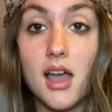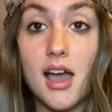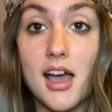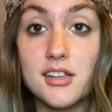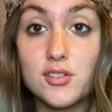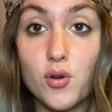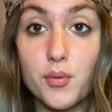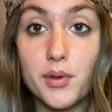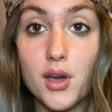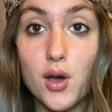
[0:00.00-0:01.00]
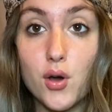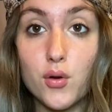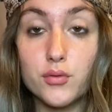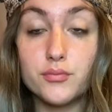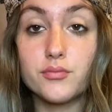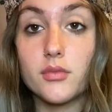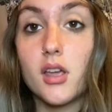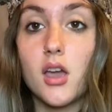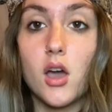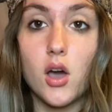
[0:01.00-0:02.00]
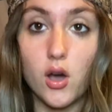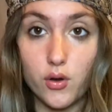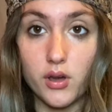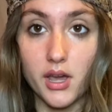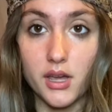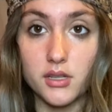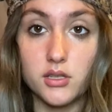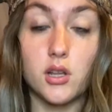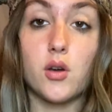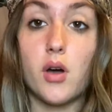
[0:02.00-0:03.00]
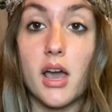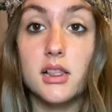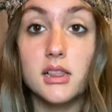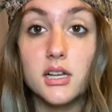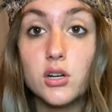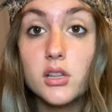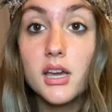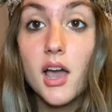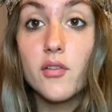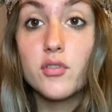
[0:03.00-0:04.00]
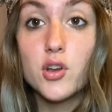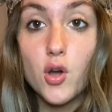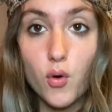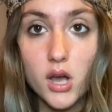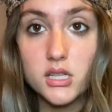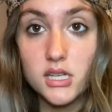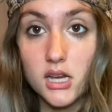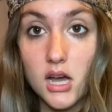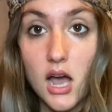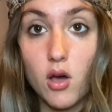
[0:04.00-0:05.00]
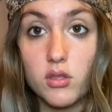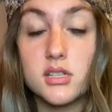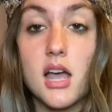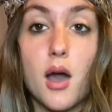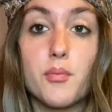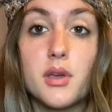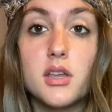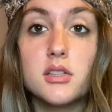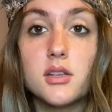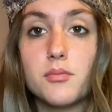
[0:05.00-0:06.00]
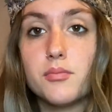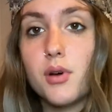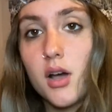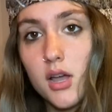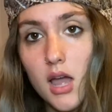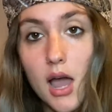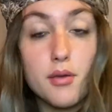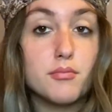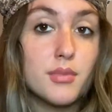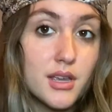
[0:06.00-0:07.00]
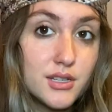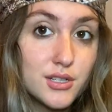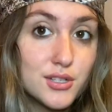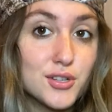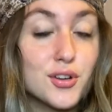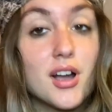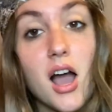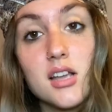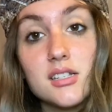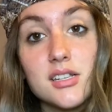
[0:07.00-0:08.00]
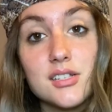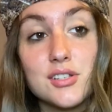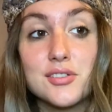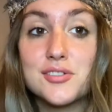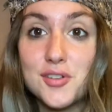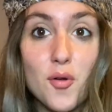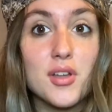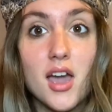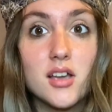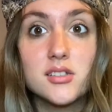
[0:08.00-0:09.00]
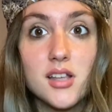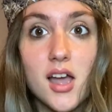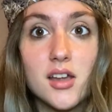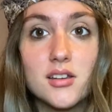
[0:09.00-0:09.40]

Hi, Scorpio. Okay, so I literally have no idea how this happened, but I missed your guys' zodiac sign.